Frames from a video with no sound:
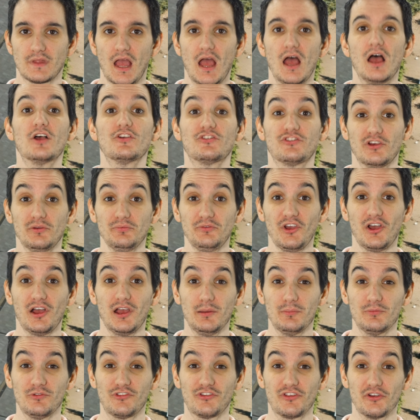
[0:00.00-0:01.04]

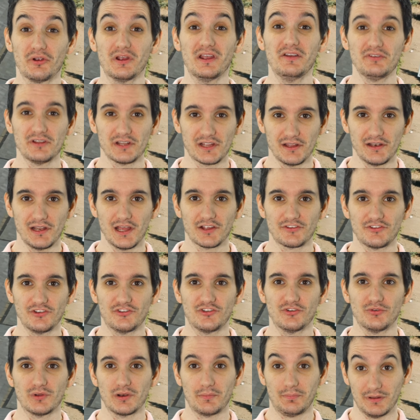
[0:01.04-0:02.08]
Sometimes they're even connected
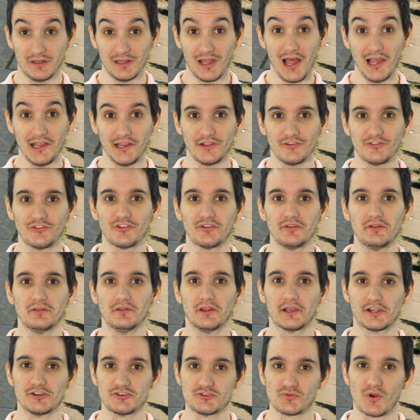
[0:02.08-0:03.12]
to an appliance,
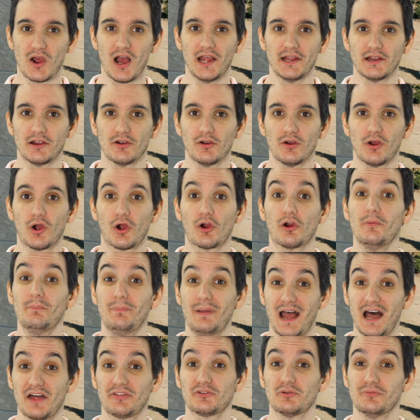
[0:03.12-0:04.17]
like a dryer or a
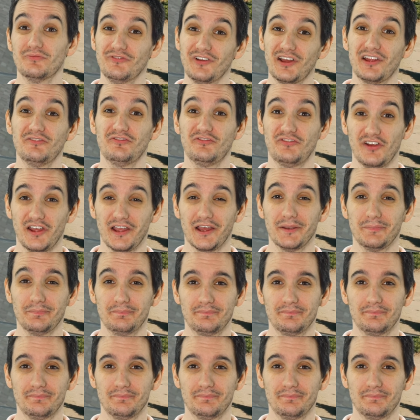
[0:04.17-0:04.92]
bathroom vent fan.